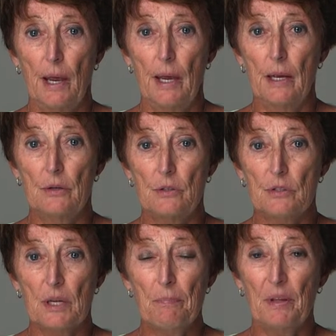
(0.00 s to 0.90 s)
and
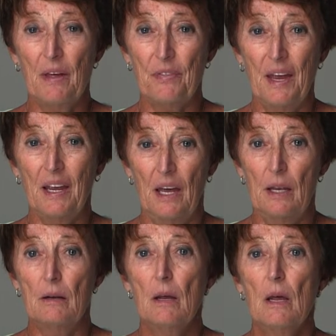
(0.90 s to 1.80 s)
something that they can